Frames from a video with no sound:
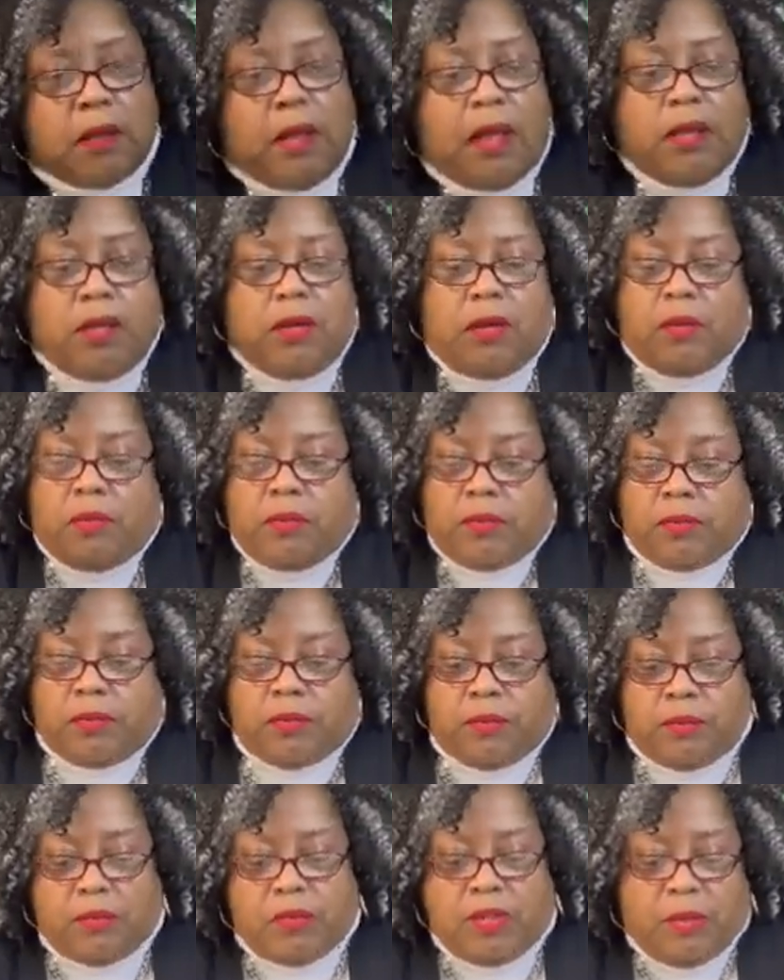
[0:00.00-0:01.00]
I know
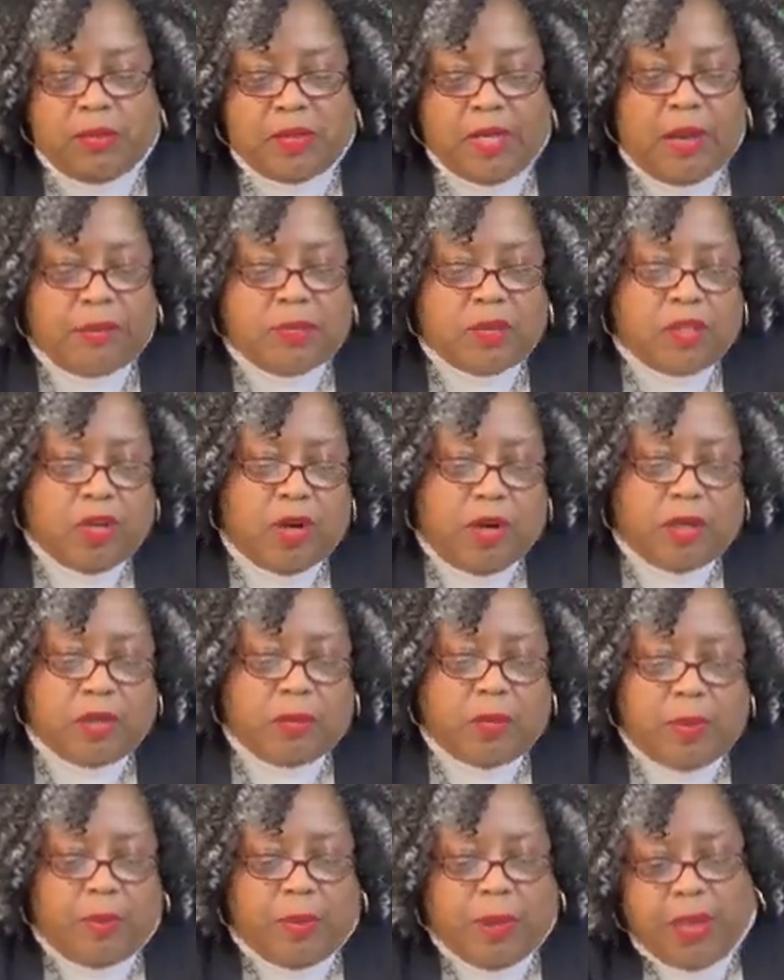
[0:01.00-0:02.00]
sometimes it's hard
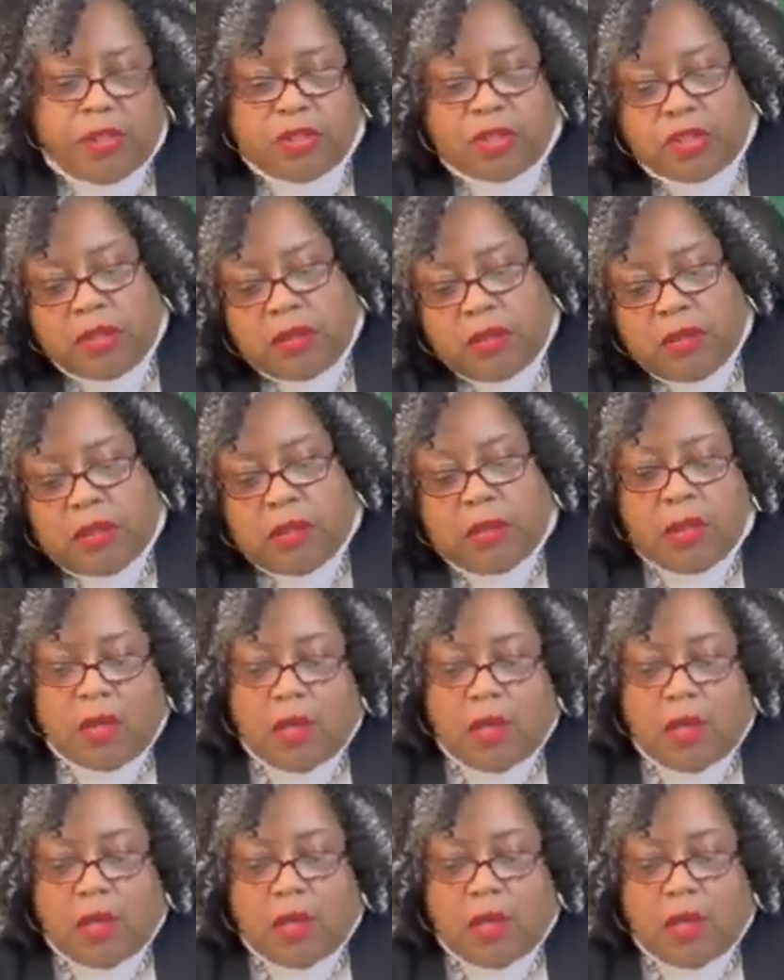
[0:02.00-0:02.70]
to be patient,